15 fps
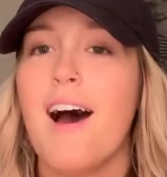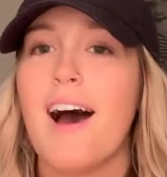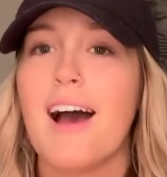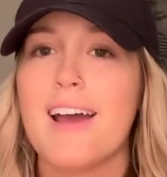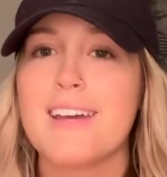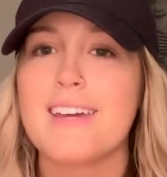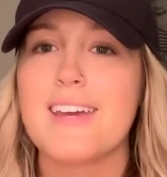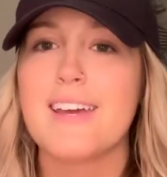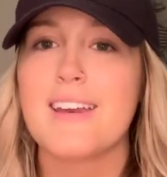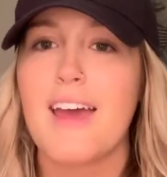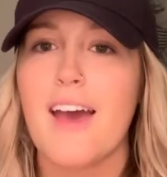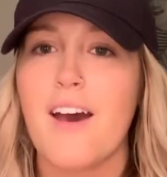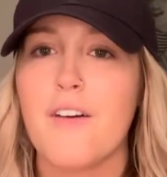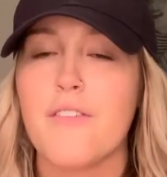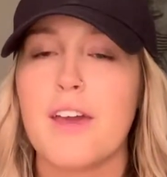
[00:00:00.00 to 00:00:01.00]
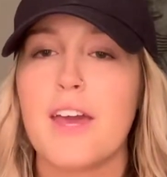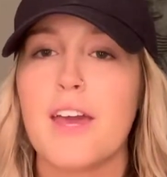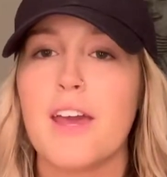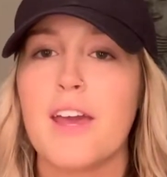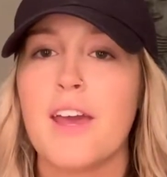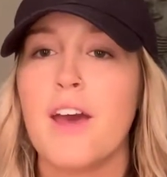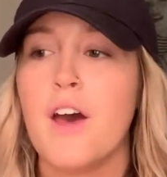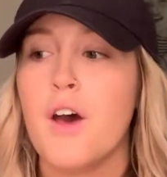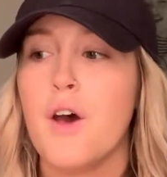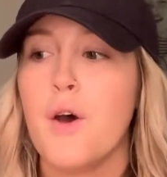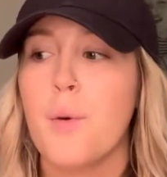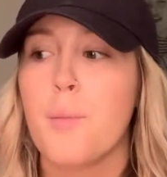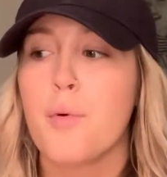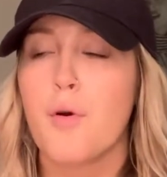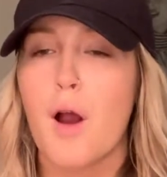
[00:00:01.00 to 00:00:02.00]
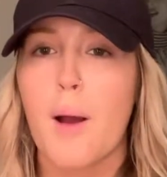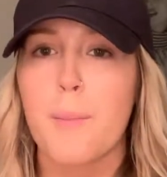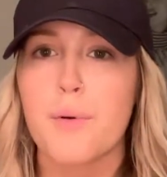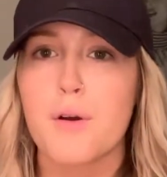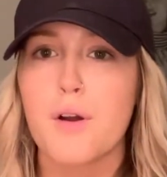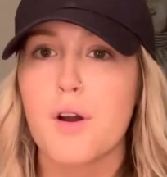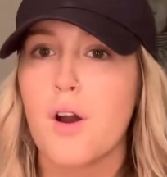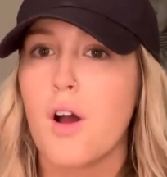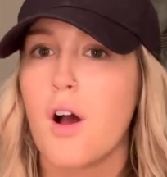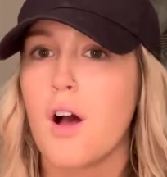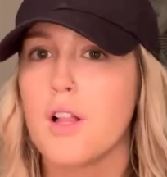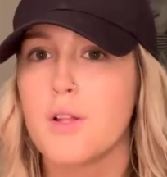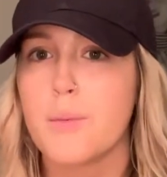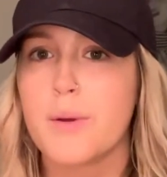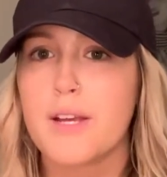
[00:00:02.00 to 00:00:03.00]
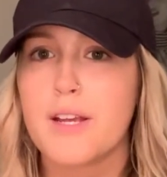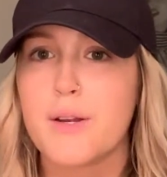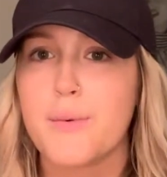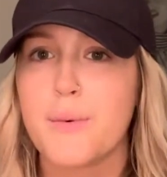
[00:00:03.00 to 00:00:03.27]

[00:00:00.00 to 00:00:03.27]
I can't have a proper Halloween